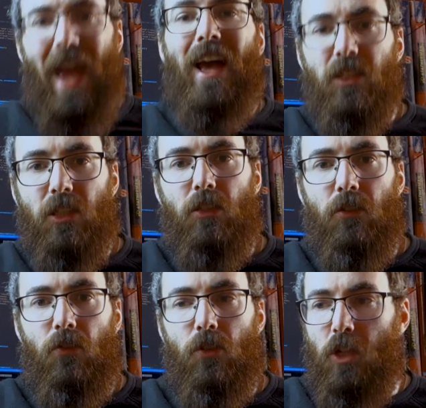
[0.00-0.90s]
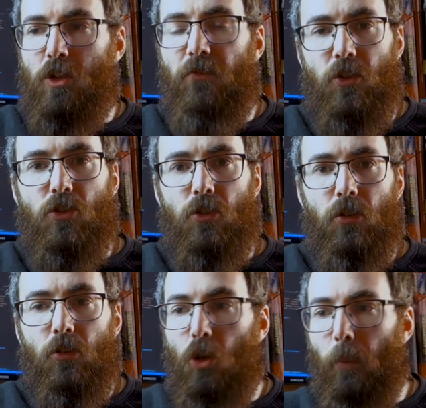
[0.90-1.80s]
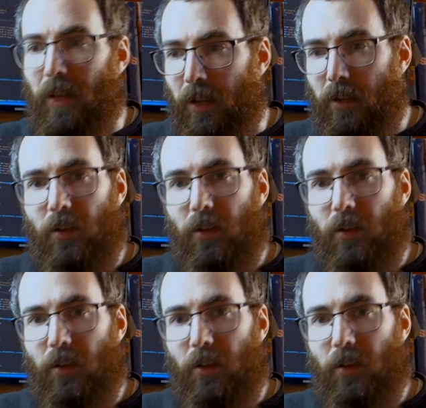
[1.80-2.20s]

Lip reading: asked for such a feature. Nobody.